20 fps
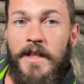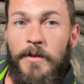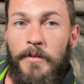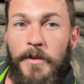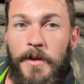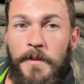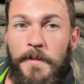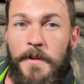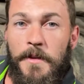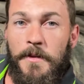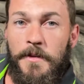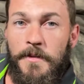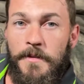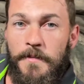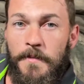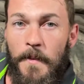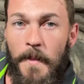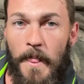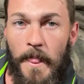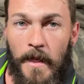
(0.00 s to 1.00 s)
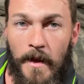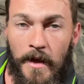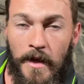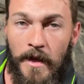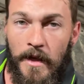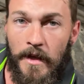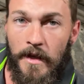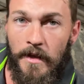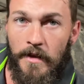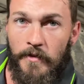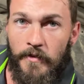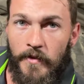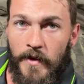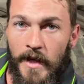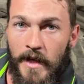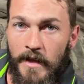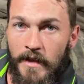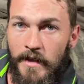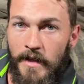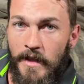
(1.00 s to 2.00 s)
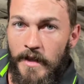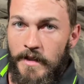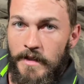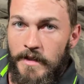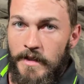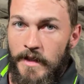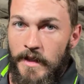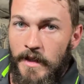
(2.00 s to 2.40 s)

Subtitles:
boo-boo in the fact that